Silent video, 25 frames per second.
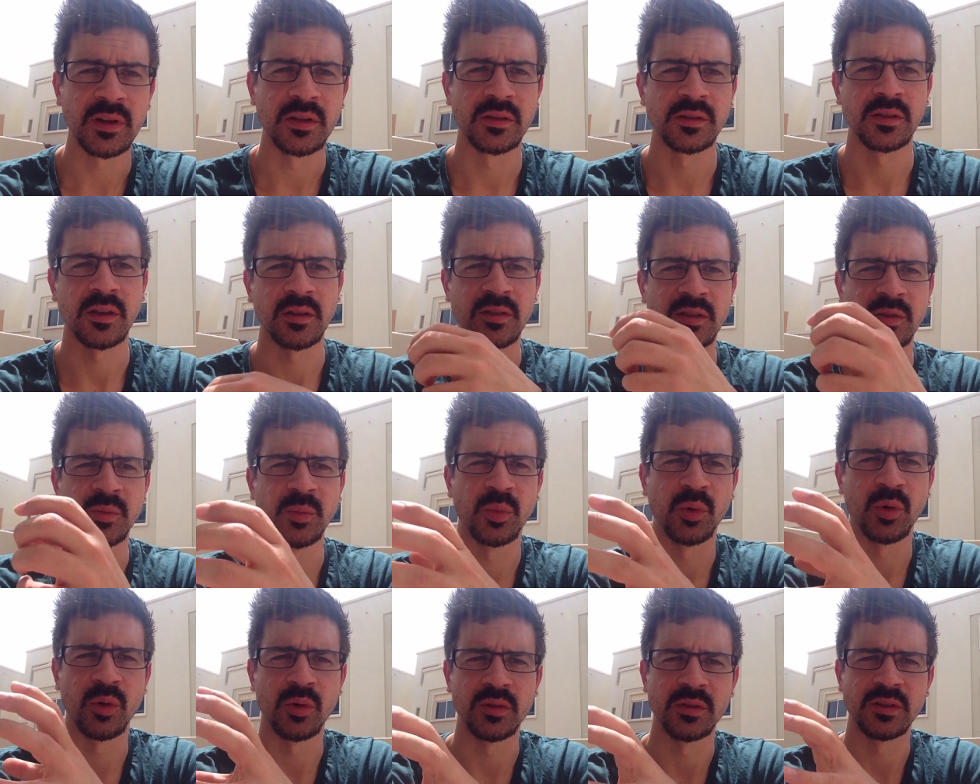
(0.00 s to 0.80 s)
So it's
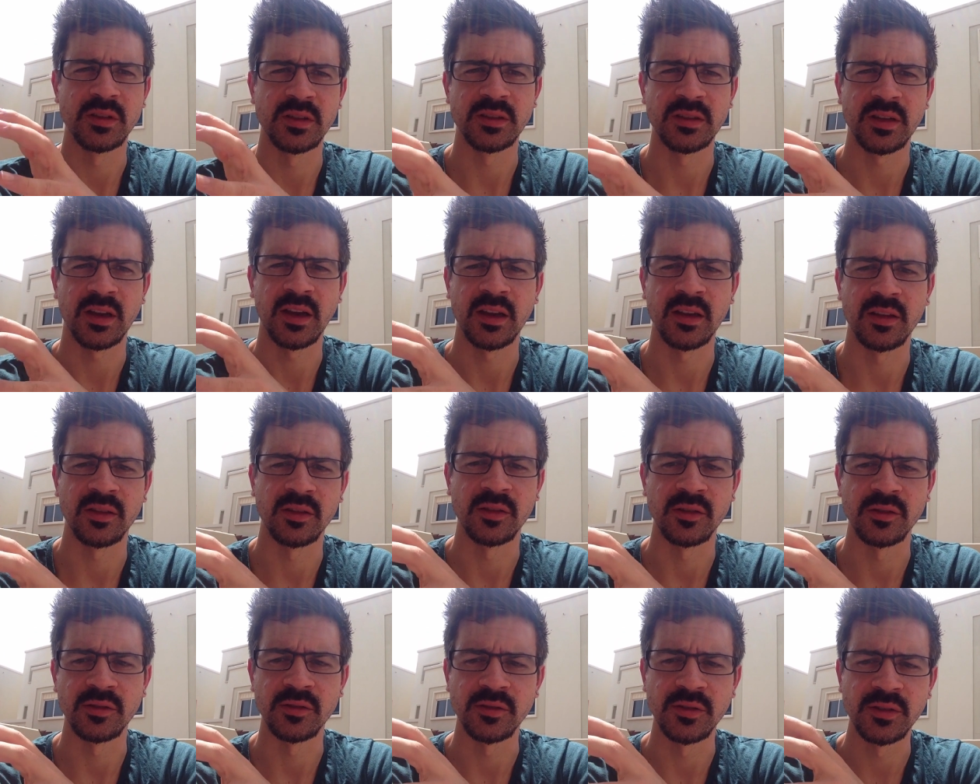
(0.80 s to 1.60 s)
important to take
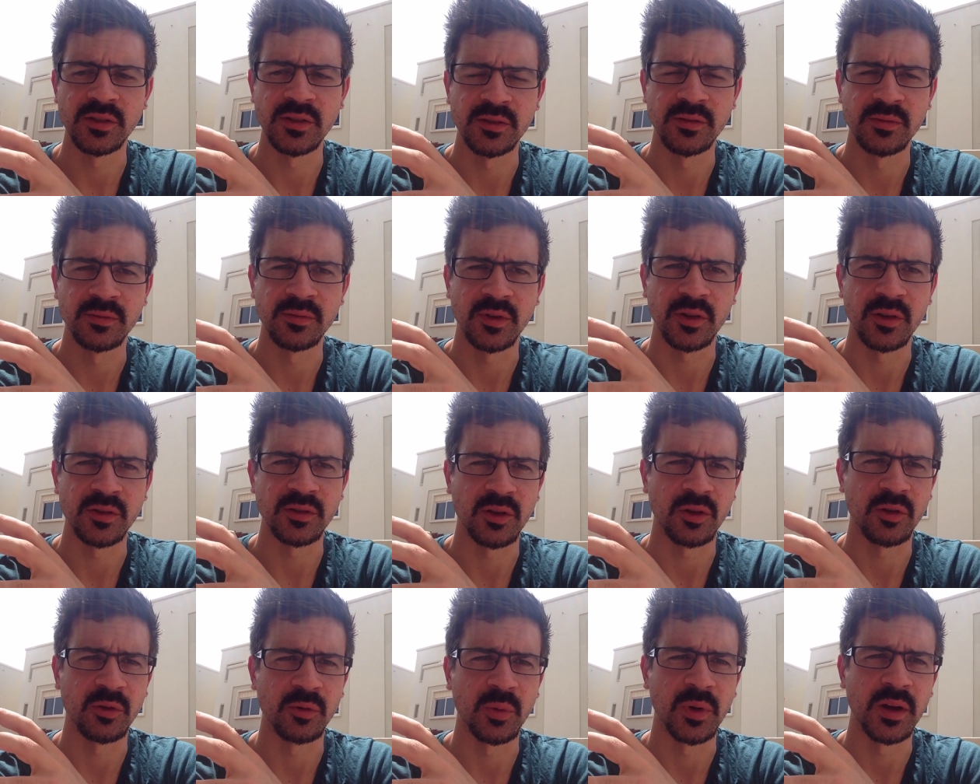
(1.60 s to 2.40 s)
those
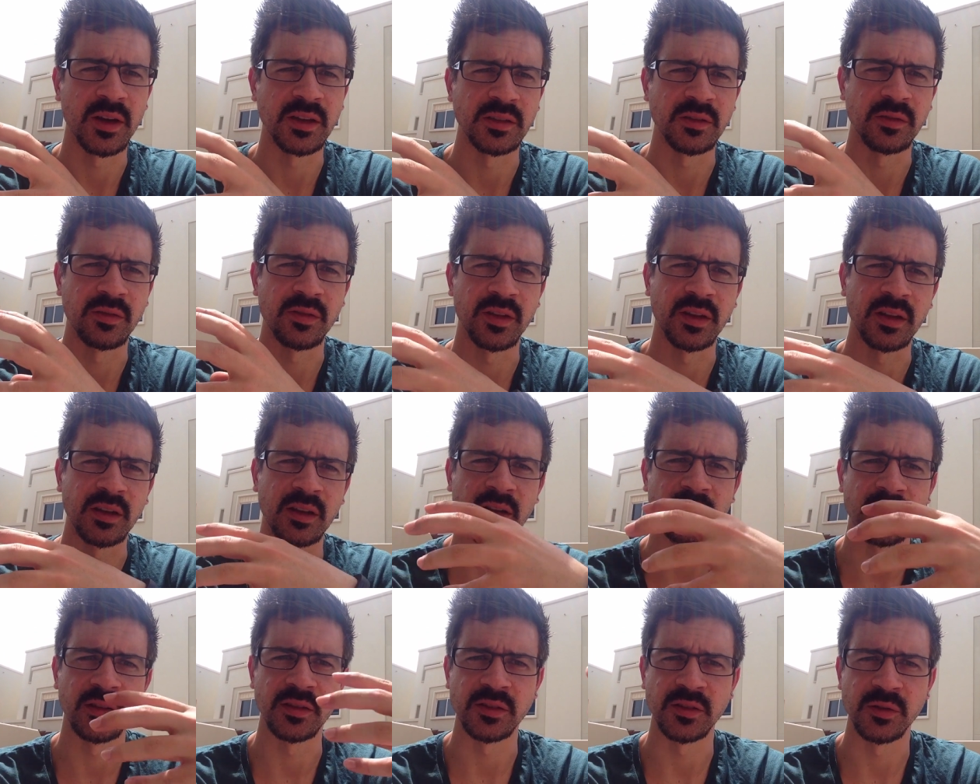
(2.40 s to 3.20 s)
old ways of
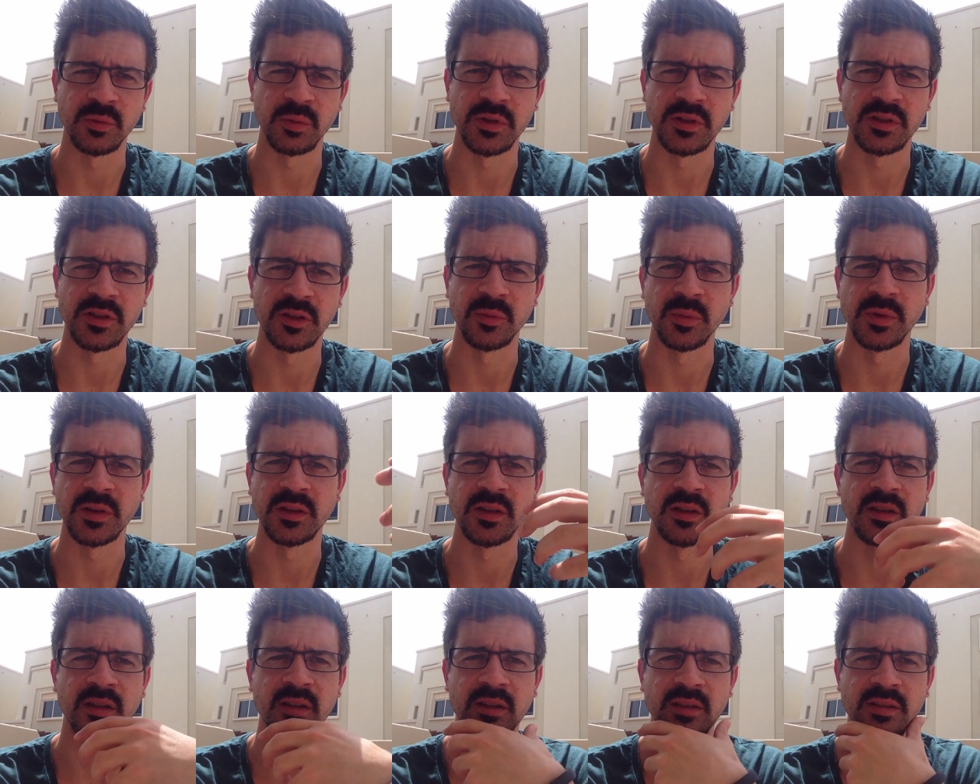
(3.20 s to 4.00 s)
thinking and switch them
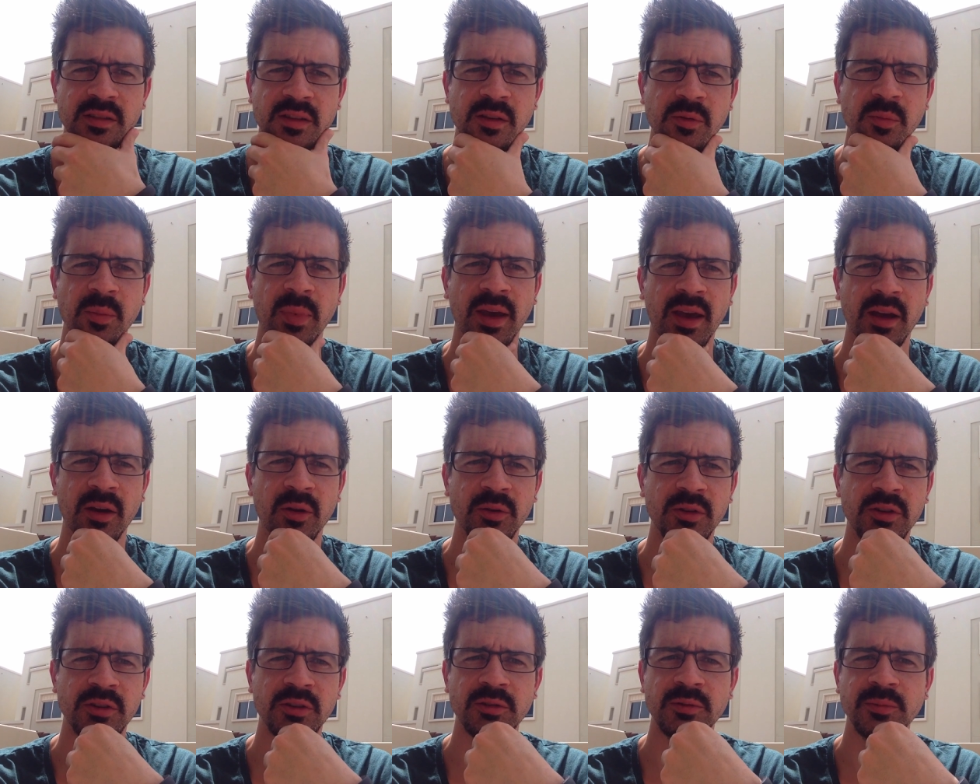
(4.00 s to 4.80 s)
into things that
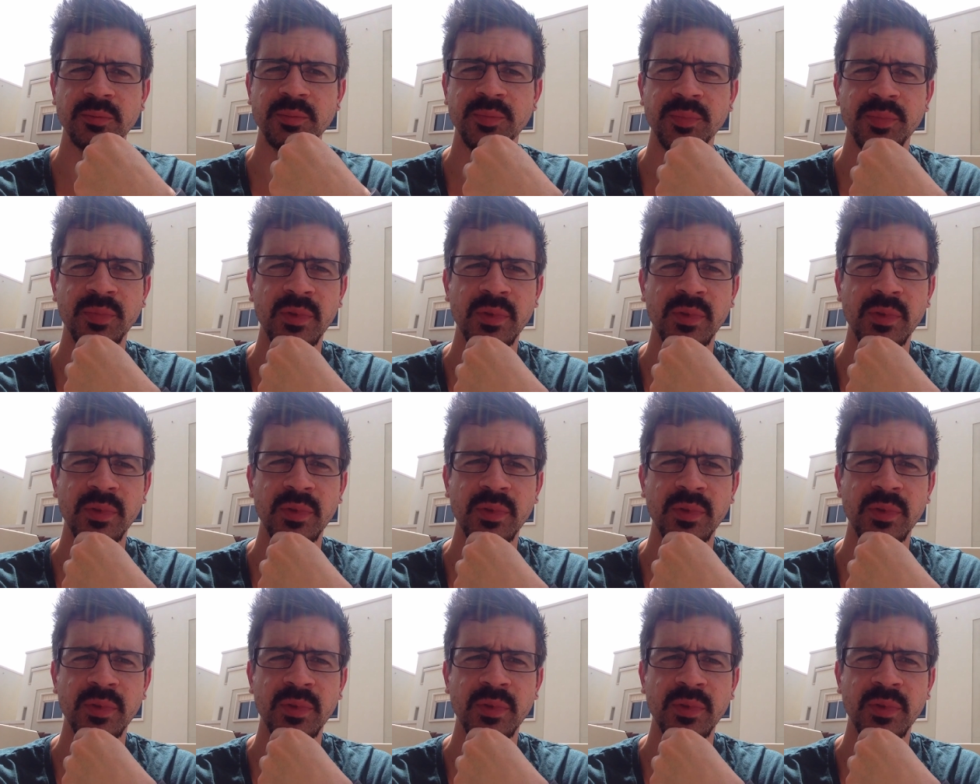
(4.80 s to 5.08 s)
empower you.